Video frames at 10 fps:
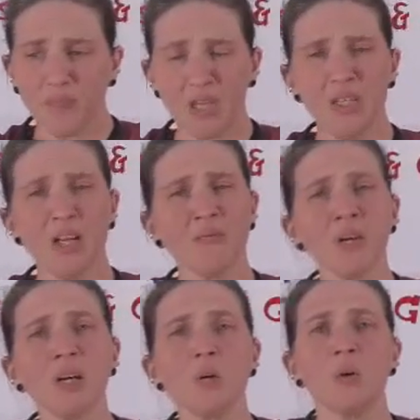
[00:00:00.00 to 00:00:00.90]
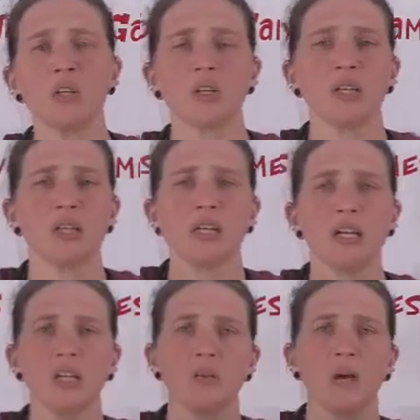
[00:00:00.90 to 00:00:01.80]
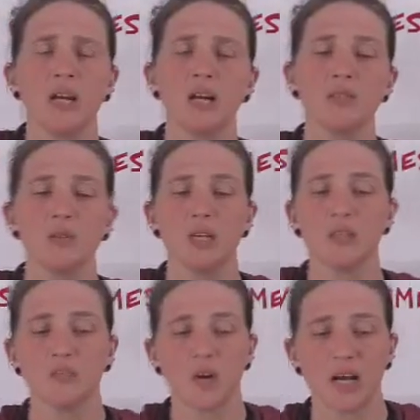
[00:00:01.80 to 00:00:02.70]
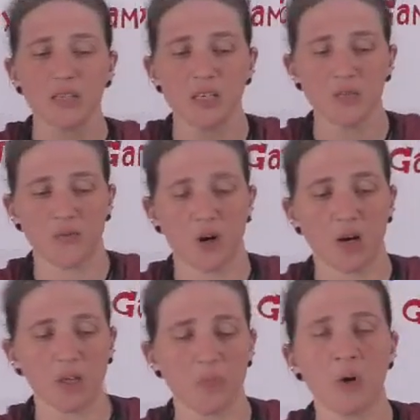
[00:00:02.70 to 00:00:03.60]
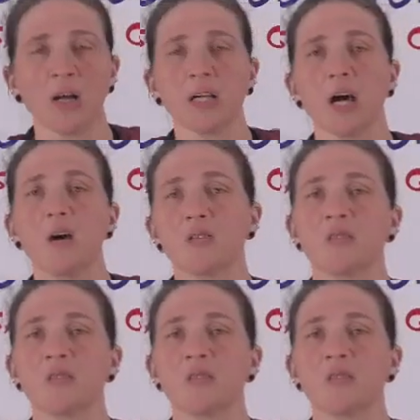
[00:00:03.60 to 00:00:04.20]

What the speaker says: You never know what you're going to get. You might also get surprises for coupon codes